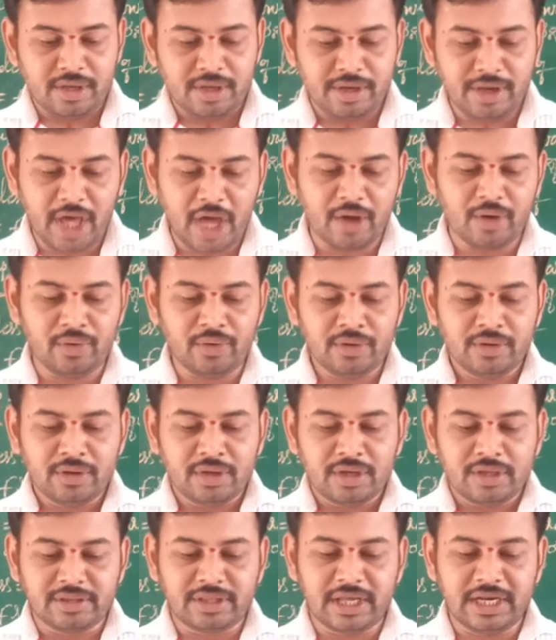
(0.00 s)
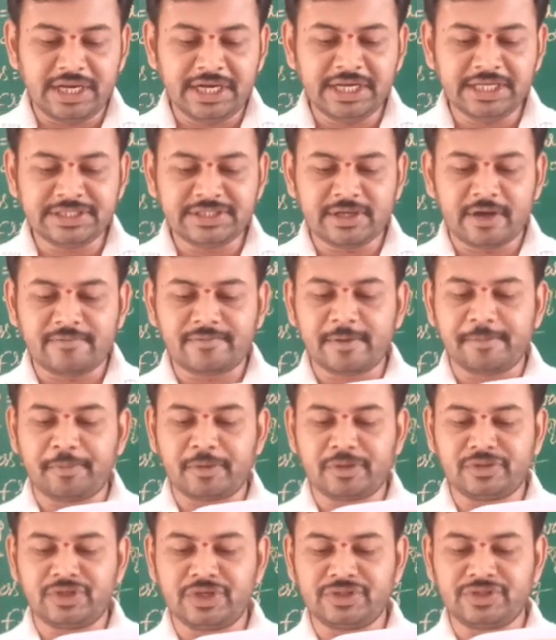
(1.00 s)
Now, the leaders of the
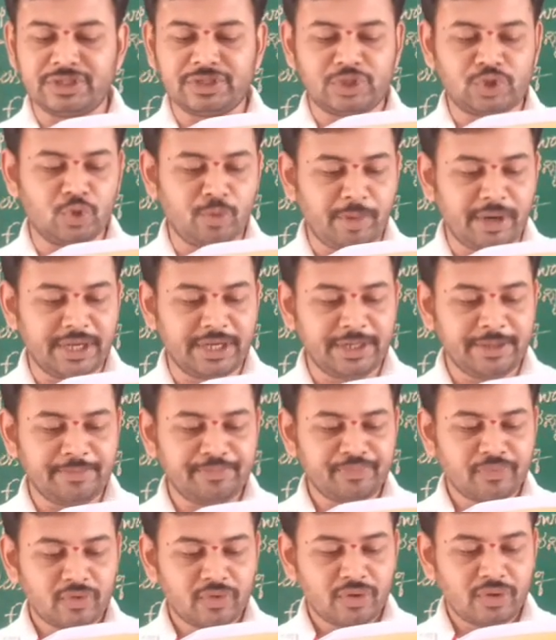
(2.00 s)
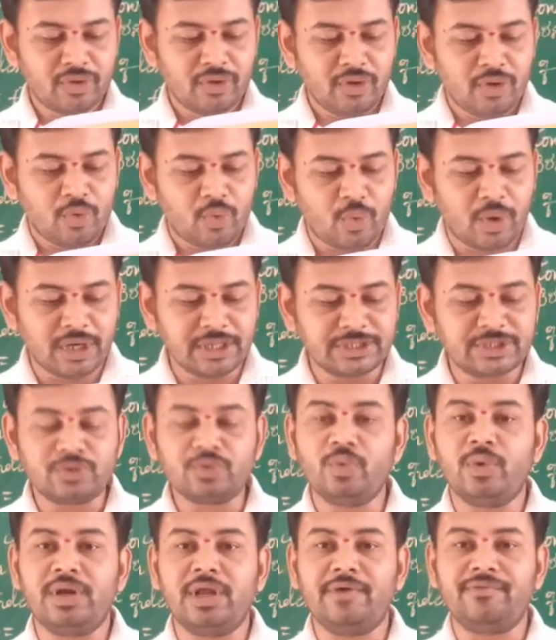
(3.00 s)
procession, Suman,
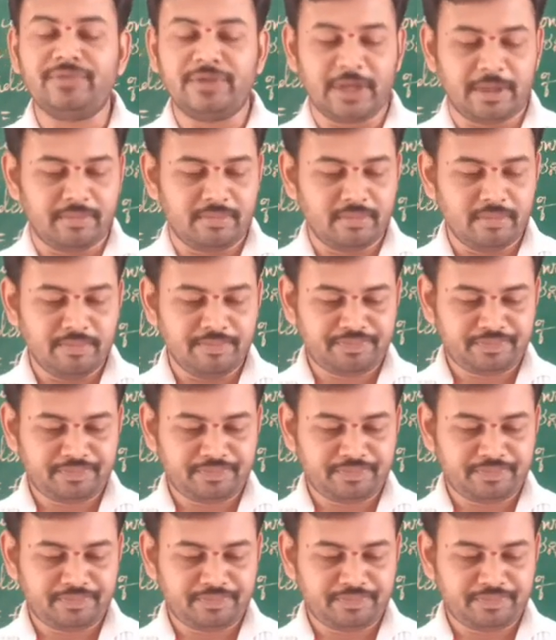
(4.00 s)
was one of them.